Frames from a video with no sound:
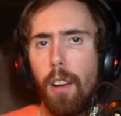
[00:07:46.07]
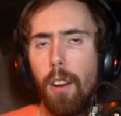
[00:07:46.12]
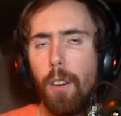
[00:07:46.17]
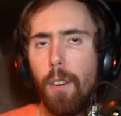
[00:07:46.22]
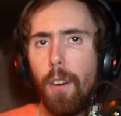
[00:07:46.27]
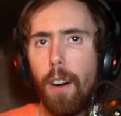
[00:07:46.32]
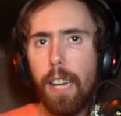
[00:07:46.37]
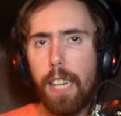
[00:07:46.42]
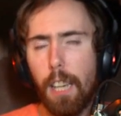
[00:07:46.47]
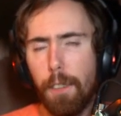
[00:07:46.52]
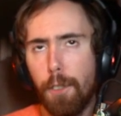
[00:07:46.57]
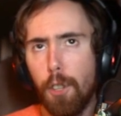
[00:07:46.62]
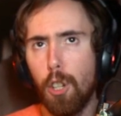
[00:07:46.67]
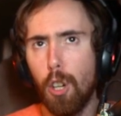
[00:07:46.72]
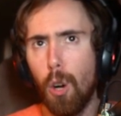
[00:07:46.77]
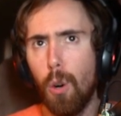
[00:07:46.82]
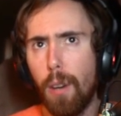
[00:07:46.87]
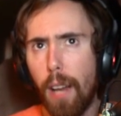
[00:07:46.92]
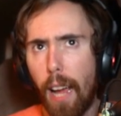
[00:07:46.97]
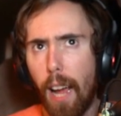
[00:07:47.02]
like, if you
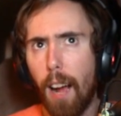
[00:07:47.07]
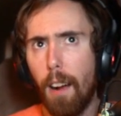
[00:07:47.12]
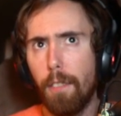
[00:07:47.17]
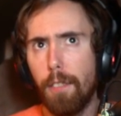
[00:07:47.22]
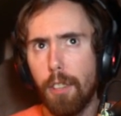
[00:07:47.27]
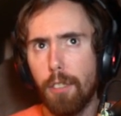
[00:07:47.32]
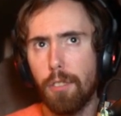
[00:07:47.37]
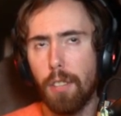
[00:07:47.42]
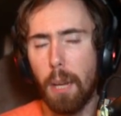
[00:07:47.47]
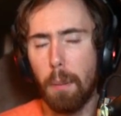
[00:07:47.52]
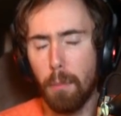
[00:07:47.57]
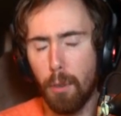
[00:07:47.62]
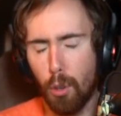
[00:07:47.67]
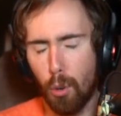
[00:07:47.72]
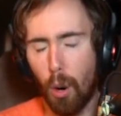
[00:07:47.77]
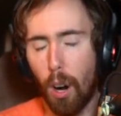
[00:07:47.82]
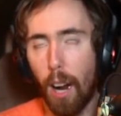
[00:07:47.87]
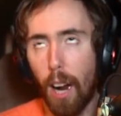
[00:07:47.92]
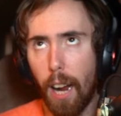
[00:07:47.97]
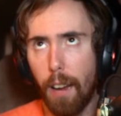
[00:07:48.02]
don't have the same
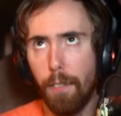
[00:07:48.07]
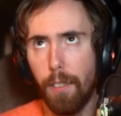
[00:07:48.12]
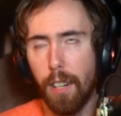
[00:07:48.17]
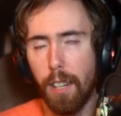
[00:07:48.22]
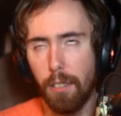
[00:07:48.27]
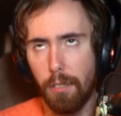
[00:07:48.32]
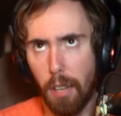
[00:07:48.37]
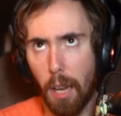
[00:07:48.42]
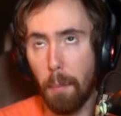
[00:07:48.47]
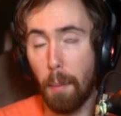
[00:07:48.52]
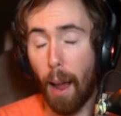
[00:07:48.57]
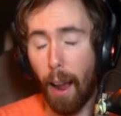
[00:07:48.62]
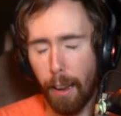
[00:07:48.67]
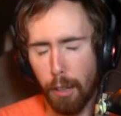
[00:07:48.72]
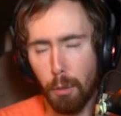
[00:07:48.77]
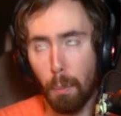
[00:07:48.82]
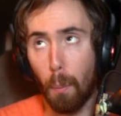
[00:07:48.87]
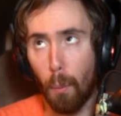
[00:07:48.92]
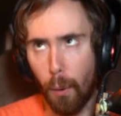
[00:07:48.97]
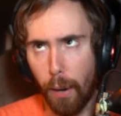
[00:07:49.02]
drive and the same
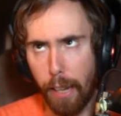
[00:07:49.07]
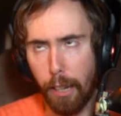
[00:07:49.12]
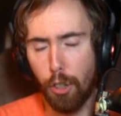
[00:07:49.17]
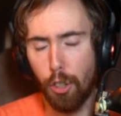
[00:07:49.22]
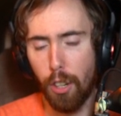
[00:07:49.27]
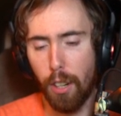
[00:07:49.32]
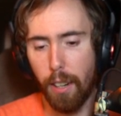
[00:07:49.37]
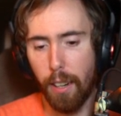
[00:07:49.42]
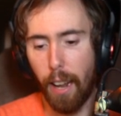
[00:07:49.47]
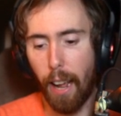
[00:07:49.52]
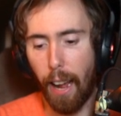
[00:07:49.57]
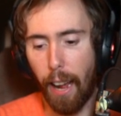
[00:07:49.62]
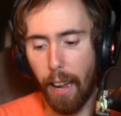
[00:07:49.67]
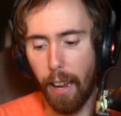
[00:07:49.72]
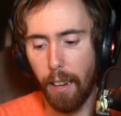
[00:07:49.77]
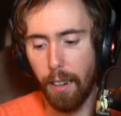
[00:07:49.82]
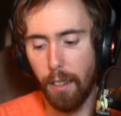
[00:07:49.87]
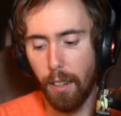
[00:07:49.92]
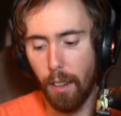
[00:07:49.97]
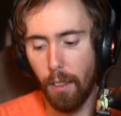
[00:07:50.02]
aspiration
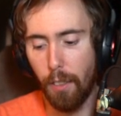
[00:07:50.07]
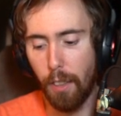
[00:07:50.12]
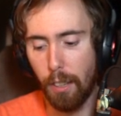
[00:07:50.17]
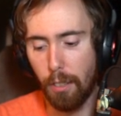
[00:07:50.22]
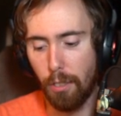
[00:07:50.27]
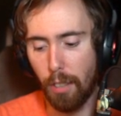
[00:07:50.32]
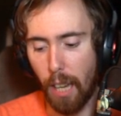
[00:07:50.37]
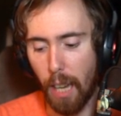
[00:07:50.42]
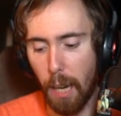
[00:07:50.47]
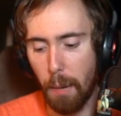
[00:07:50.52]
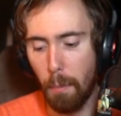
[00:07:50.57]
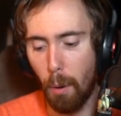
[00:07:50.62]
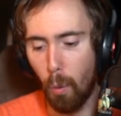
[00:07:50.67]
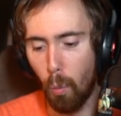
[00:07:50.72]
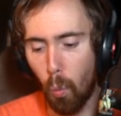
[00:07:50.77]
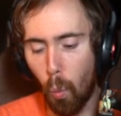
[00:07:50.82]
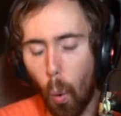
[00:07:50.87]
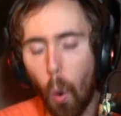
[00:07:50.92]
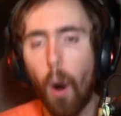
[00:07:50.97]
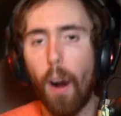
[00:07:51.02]
and the same
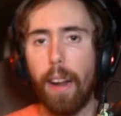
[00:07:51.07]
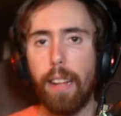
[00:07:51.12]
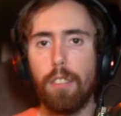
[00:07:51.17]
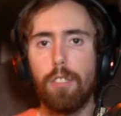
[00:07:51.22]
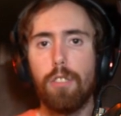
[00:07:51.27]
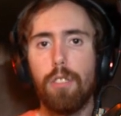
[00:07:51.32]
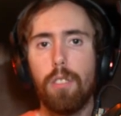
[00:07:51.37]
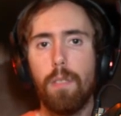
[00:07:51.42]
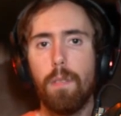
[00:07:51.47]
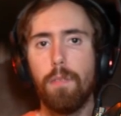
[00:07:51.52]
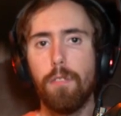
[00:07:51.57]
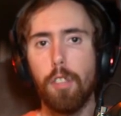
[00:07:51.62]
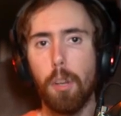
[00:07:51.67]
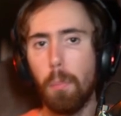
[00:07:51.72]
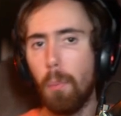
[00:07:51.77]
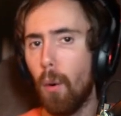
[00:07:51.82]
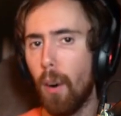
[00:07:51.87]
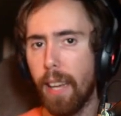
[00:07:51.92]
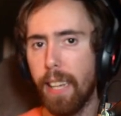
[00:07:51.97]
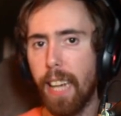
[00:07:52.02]
want to
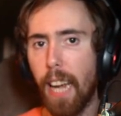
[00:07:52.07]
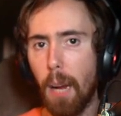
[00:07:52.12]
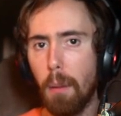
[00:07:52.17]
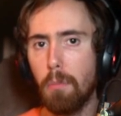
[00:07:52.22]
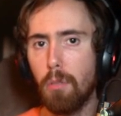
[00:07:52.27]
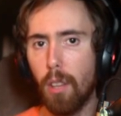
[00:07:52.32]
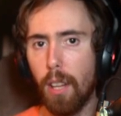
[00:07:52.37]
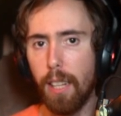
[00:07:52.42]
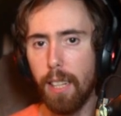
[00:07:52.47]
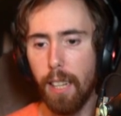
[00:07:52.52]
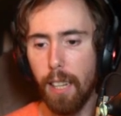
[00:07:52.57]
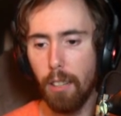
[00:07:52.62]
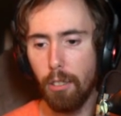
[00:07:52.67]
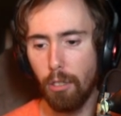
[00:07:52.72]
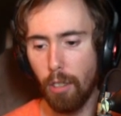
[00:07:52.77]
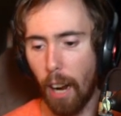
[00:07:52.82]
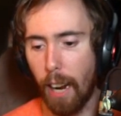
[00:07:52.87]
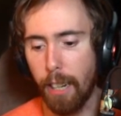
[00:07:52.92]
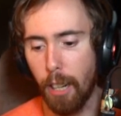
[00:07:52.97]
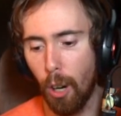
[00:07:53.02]
play games like this,
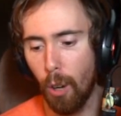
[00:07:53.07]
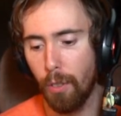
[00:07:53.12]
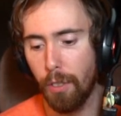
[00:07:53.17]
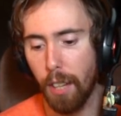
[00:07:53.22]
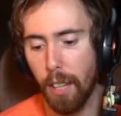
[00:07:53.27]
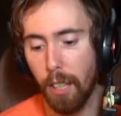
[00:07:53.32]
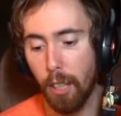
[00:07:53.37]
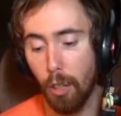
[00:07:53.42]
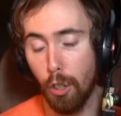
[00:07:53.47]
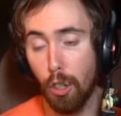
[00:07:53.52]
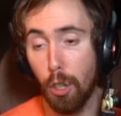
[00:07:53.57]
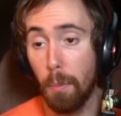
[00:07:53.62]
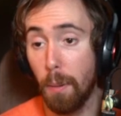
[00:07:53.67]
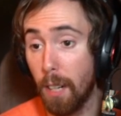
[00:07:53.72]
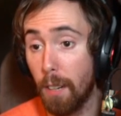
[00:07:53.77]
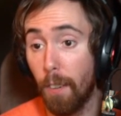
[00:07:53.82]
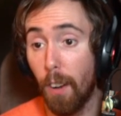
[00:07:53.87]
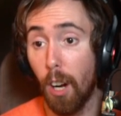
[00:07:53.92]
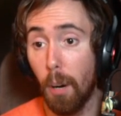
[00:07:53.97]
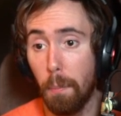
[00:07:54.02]
I don't think that you should be
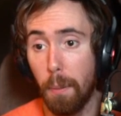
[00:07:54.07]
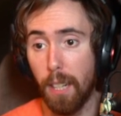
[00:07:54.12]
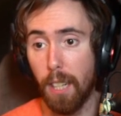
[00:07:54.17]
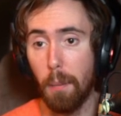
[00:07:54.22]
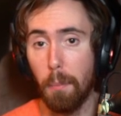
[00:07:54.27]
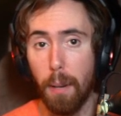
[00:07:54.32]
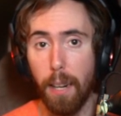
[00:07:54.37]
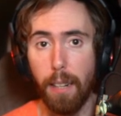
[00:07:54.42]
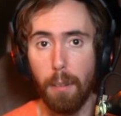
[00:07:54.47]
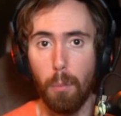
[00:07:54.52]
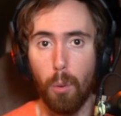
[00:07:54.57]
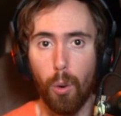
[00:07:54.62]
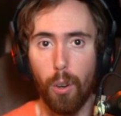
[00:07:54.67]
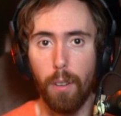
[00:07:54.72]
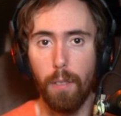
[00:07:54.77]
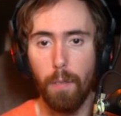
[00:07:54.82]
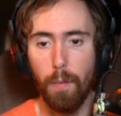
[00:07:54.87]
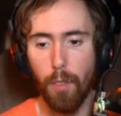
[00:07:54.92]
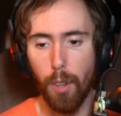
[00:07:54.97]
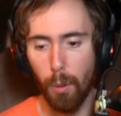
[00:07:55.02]
developing them anymore,
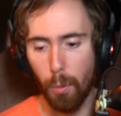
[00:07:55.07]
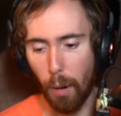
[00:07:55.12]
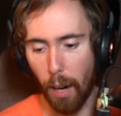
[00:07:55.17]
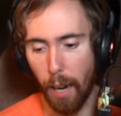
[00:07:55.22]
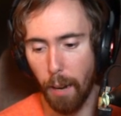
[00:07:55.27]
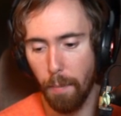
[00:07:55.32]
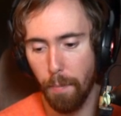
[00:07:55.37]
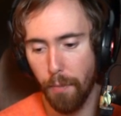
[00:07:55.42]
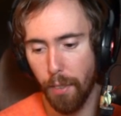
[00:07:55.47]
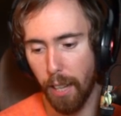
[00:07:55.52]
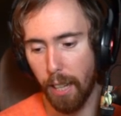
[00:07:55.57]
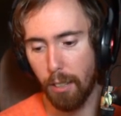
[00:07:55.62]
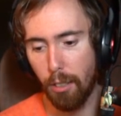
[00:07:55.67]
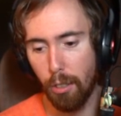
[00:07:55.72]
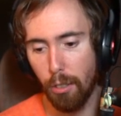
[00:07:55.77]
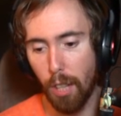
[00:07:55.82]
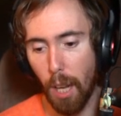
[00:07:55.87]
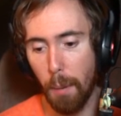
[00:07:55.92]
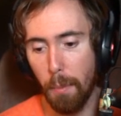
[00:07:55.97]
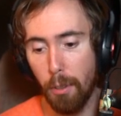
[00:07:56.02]
right? It's the
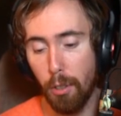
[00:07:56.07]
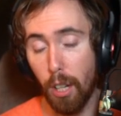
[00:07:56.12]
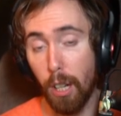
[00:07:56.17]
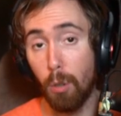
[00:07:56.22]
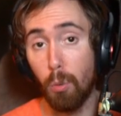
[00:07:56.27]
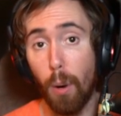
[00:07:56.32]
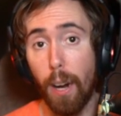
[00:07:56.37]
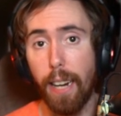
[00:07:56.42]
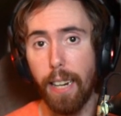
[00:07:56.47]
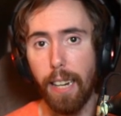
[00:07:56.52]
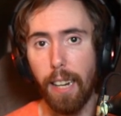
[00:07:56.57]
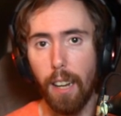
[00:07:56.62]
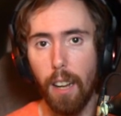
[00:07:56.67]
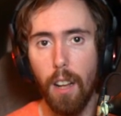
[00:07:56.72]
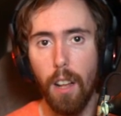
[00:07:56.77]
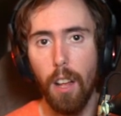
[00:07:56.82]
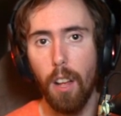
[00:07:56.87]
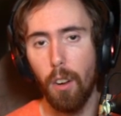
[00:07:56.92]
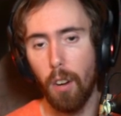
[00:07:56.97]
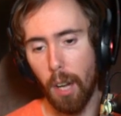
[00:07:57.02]
same as, like, raiding.
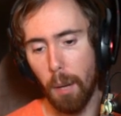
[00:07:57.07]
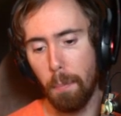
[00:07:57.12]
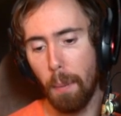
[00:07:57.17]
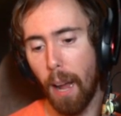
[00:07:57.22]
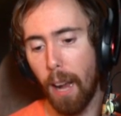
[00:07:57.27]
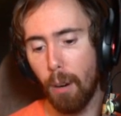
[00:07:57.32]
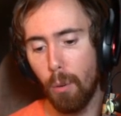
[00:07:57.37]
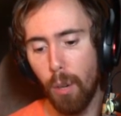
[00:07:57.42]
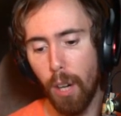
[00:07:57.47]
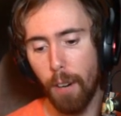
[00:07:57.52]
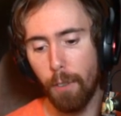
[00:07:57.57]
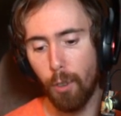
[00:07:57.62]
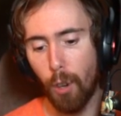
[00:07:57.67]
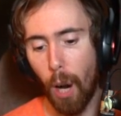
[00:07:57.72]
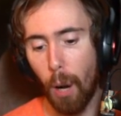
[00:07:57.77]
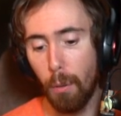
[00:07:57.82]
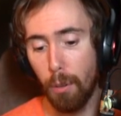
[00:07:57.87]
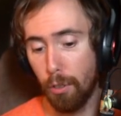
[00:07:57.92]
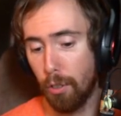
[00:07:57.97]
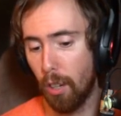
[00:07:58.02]
Like, back whenever
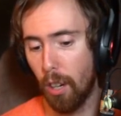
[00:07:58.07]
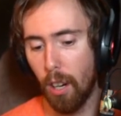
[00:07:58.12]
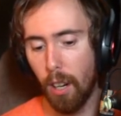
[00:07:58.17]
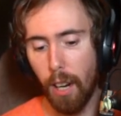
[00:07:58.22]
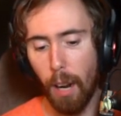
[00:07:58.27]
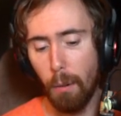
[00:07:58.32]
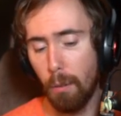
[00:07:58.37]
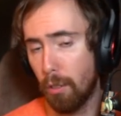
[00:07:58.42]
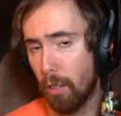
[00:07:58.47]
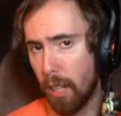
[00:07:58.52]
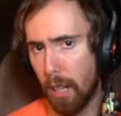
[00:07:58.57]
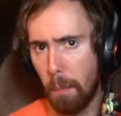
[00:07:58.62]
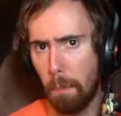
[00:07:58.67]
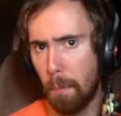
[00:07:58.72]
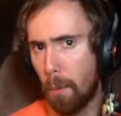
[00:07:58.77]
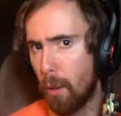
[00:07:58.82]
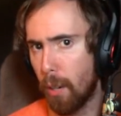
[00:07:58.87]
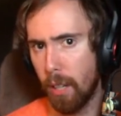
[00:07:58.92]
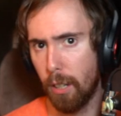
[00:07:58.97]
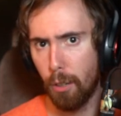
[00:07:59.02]
I was young, I was, like, in
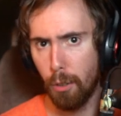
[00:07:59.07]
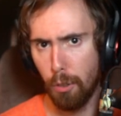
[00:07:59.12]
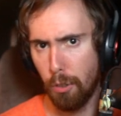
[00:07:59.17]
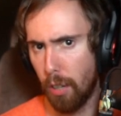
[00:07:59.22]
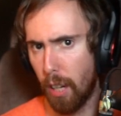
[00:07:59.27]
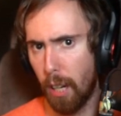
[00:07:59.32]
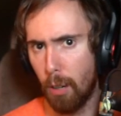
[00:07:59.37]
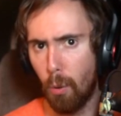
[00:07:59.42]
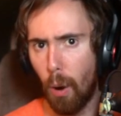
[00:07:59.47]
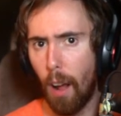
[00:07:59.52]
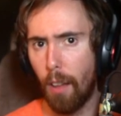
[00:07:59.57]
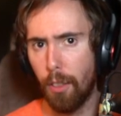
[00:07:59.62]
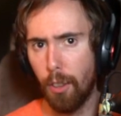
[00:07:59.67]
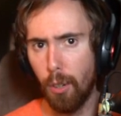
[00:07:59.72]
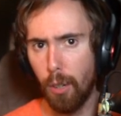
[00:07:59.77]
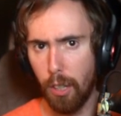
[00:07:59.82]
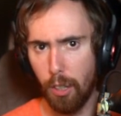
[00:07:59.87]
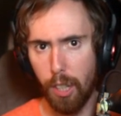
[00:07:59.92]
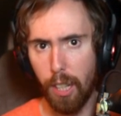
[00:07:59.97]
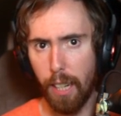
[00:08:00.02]
Burning Crusade, Wrath of the
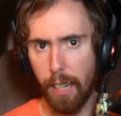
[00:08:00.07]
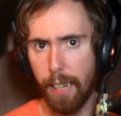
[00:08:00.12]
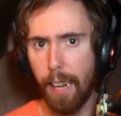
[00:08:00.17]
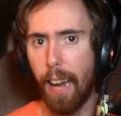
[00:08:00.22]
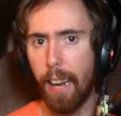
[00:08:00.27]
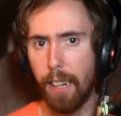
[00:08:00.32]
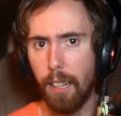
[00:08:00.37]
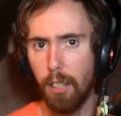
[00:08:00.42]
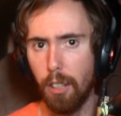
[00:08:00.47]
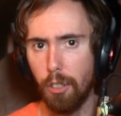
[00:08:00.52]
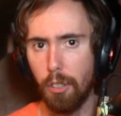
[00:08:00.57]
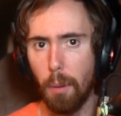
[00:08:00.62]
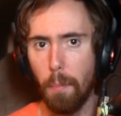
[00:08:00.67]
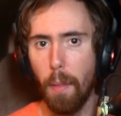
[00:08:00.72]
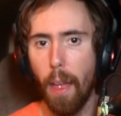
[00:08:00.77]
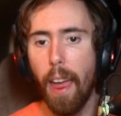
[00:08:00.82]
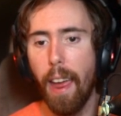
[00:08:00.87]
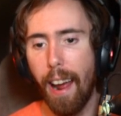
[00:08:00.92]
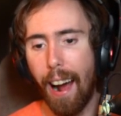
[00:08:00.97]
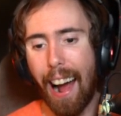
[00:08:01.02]
Lich King, and Cataclysm.
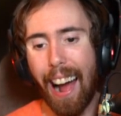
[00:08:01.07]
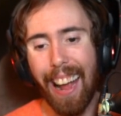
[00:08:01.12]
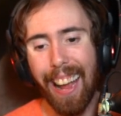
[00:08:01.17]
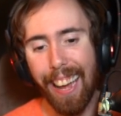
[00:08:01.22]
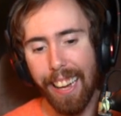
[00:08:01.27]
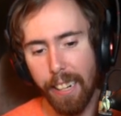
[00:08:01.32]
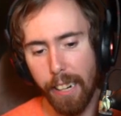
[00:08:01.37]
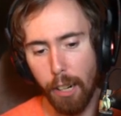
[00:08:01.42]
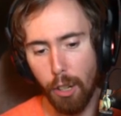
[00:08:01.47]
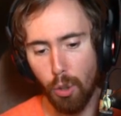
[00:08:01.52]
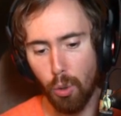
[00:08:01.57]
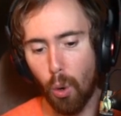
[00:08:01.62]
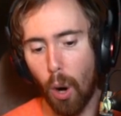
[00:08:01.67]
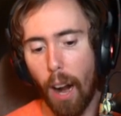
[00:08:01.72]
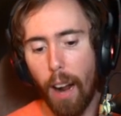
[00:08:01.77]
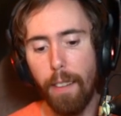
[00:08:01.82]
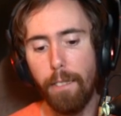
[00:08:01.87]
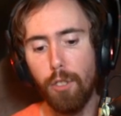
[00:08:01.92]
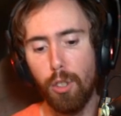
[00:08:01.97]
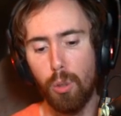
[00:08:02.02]
I had a
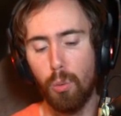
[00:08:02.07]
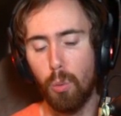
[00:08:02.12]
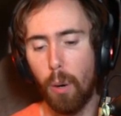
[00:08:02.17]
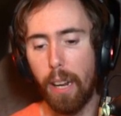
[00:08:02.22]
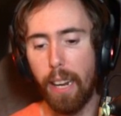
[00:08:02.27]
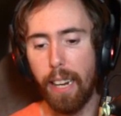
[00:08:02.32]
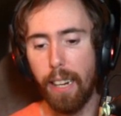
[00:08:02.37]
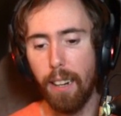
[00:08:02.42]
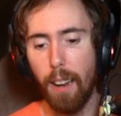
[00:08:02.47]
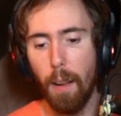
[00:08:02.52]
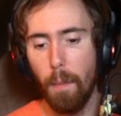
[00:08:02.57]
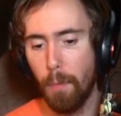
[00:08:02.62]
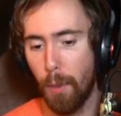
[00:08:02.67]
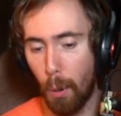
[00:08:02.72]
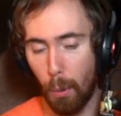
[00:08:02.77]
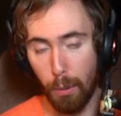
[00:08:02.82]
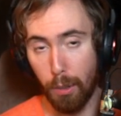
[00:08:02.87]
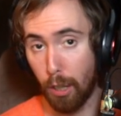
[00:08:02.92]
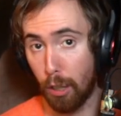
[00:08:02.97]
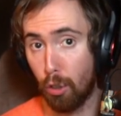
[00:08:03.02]
drive to raid that
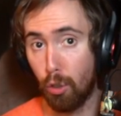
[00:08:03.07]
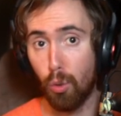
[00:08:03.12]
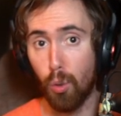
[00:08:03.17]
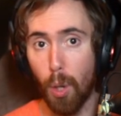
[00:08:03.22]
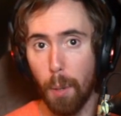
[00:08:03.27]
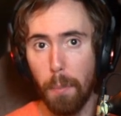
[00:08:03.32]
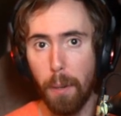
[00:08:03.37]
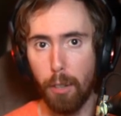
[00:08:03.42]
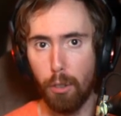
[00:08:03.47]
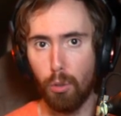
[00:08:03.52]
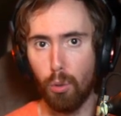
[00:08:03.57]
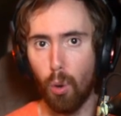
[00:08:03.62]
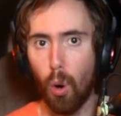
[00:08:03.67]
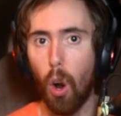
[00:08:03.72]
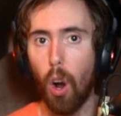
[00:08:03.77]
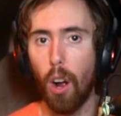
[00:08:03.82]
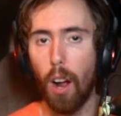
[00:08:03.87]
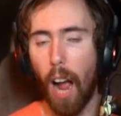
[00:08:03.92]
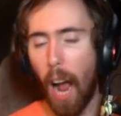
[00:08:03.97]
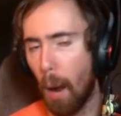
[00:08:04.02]
was extremely
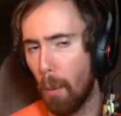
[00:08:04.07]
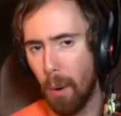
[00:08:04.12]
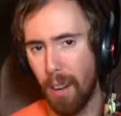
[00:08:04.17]
strong. I would